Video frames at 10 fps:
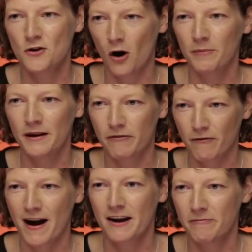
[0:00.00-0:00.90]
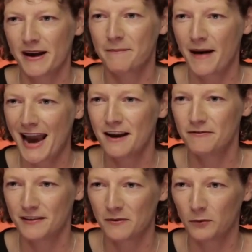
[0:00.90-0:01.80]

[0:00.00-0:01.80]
not be afraid of being paid for their